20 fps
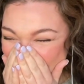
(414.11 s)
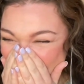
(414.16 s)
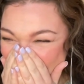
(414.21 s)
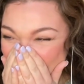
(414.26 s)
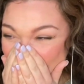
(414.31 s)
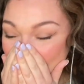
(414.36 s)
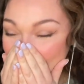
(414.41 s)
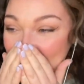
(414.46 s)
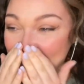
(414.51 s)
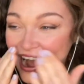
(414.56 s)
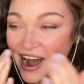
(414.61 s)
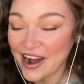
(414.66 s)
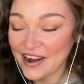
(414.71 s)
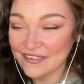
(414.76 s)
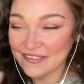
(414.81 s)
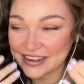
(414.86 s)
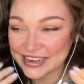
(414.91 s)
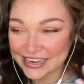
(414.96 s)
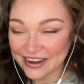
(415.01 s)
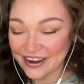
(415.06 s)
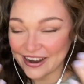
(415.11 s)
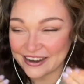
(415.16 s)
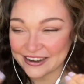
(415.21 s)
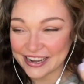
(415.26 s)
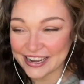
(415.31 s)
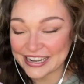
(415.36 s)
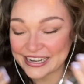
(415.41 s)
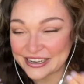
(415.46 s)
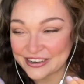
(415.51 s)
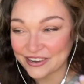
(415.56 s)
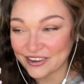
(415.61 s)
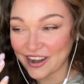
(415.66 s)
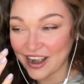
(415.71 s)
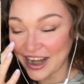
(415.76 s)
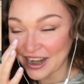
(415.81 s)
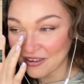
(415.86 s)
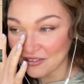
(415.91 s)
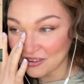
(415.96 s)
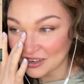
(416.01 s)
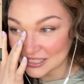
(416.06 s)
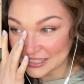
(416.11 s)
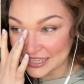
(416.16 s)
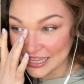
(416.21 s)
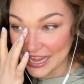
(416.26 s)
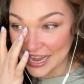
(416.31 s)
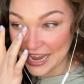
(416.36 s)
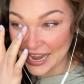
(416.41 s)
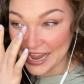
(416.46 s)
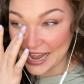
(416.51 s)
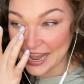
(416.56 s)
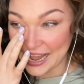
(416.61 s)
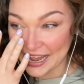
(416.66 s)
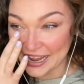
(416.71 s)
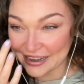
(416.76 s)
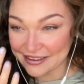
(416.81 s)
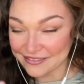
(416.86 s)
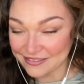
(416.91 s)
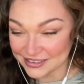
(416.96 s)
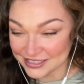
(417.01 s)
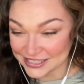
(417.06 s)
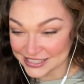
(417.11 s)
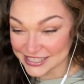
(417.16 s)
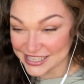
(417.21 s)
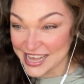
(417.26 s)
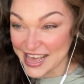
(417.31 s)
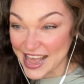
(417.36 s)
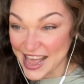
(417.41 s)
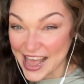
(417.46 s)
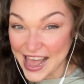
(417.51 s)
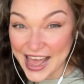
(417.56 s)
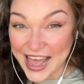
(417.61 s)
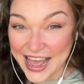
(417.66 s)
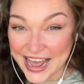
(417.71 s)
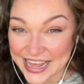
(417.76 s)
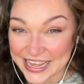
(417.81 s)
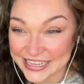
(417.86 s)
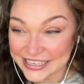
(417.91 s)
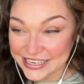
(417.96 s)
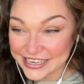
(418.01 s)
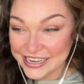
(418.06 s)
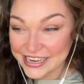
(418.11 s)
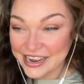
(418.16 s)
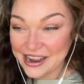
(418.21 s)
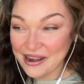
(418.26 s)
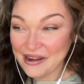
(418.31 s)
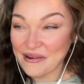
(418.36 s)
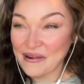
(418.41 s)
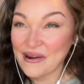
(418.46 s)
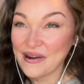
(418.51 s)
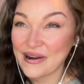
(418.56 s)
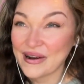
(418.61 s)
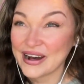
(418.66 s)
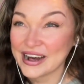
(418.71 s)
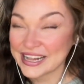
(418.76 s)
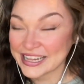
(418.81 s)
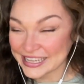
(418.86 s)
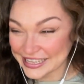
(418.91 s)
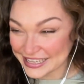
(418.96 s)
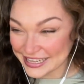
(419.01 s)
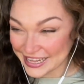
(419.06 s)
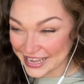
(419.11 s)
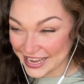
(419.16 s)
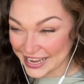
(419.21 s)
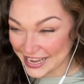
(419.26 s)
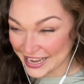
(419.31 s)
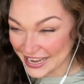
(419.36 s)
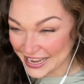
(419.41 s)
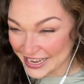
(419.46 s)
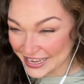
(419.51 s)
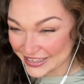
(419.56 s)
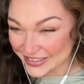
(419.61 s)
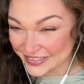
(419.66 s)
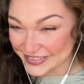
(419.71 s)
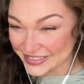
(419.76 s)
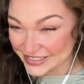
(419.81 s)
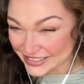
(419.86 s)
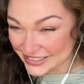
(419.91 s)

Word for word: Oh my God, I'm gonna cry. What the heck was that? Warriors much more to